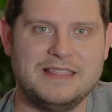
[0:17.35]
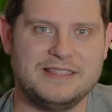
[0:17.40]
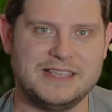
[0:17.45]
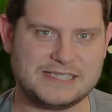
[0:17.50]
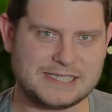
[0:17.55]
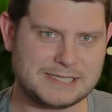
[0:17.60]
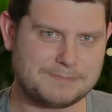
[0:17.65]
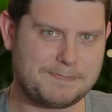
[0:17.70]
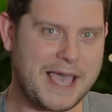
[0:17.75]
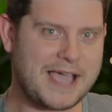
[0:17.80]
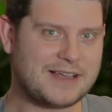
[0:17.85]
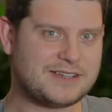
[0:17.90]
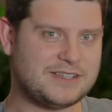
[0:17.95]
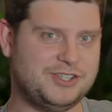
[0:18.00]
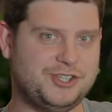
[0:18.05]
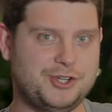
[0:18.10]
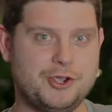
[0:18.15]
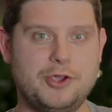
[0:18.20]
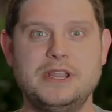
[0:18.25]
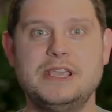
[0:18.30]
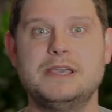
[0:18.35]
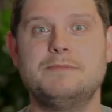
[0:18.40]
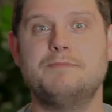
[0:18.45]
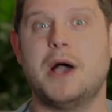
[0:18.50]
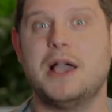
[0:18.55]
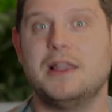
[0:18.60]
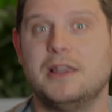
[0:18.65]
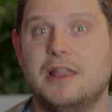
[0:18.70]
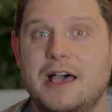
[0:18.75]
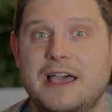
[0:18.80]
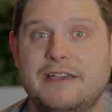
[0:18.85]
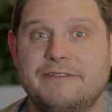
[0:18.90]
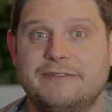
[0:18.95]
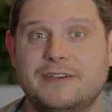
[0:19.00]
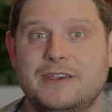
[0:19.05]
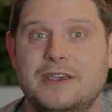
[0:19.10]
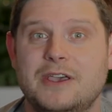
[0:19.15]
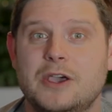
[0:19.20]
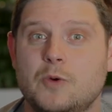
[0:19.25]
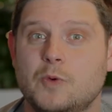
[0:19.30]
This sparked a journey in my life,
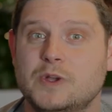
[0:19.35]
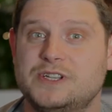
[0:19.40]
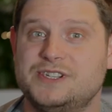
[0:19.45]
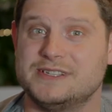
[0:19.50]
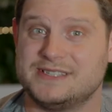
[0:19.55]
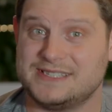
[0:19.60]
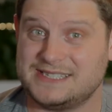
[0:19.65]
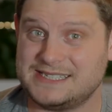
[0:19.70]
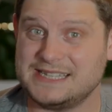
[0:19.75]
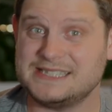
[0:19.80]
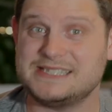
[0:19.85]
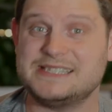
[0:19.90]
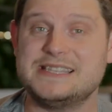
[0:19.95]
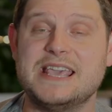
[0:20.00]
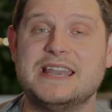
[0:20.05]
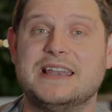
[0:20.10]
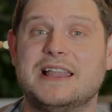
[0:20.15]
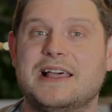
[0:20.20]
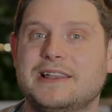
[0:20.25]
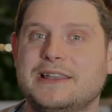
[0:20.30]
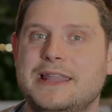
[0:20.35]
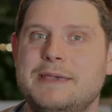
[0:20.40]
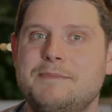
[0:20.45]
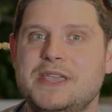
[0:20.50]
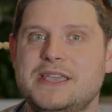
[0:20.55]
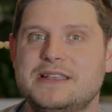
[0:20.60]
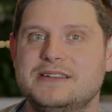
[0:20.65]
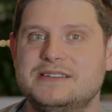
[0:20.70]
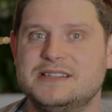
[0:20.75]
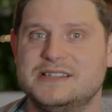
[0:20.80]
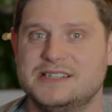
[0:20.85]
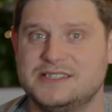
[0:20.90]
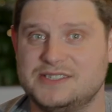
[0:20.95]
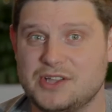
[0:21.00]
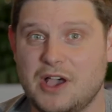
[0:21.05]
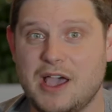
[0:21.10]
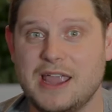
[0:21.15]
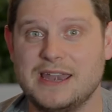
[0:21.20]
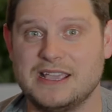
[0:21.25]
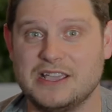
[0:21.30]
which has since then led me into
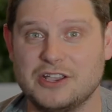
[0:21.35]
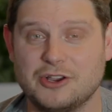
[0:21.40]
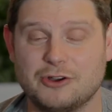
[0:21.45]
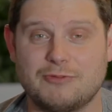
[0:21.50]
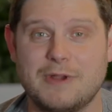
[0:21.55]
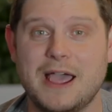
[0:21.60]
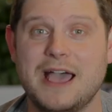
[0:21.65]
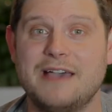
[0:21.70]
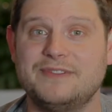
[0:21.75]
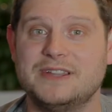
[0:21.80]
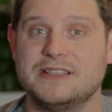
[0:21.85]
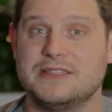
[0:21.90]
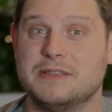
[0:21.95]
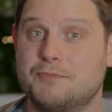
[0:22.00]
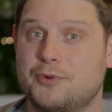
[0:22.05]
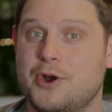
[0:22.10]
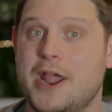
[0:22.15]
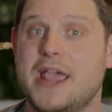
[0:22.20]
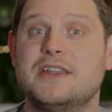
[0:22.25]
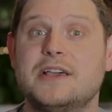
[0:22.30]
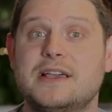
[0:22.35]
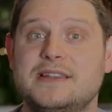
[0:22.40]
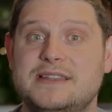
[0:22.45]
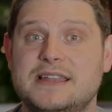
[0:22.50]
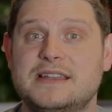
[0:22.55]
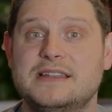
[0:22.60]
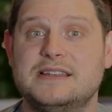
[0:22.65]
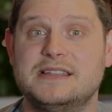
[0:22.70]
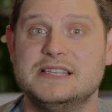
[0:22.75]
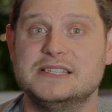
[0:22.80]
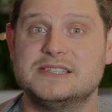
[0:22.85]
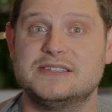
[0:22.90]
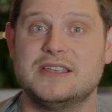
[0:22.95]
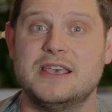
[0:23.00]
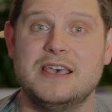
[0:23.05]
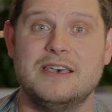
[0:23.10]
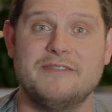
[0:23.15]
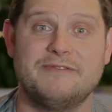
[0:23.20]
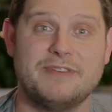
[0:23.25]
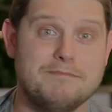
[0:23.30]
designing and crafting the brand identities
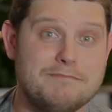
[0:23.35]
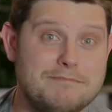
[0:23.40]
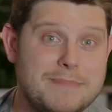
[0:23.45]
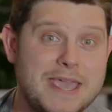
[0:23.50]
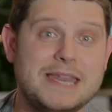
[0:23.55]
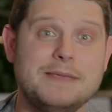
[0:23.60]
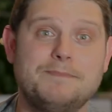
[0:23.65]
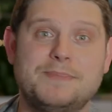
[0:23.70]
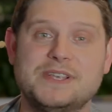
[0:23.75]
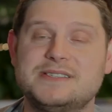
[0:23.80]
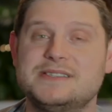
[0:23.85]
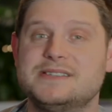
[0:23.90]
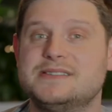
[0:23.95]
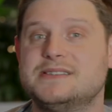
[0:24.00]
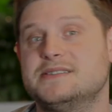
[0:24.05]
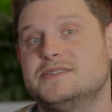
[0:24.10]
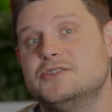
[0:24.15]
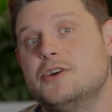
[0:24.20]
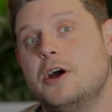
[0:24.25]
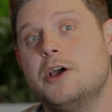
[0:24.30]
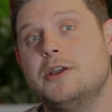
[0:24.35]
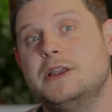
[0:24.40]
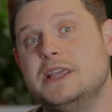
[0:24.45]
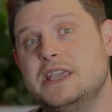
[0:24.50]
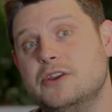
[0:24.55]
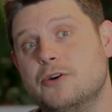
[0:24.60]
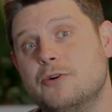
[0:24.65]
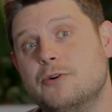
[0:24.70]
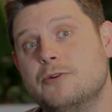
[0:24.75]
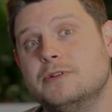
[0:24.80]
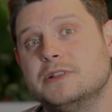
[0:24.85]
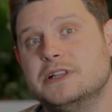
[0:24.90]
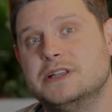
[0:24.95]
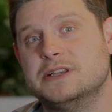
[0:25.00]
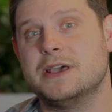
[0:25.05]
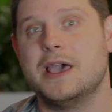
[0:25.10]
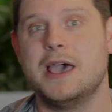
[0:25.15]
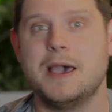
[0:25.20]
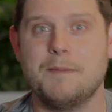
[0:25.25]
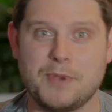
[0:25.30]
for many businesses not only in
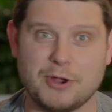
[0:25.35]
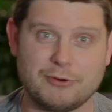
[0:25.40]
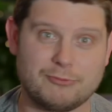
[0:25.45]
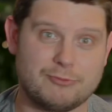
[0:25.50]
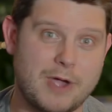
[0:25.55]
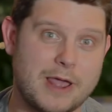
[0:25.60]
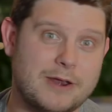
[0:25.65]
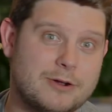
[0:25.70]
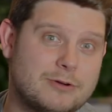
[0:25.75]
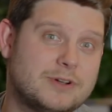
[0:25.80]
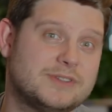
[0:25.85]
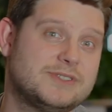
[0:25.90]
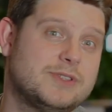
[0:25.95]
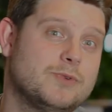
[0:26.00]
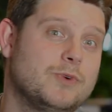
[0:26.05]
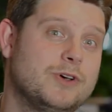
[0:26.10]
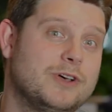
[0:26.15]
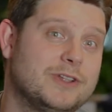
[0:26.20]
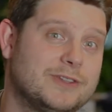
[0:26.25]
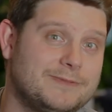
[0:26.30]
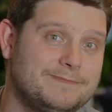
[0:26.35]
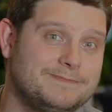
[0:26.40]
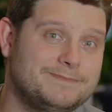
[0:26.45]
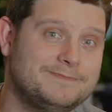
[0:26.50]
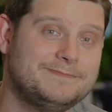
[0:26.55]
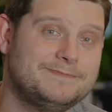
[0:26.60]
Auckland, but right across the world.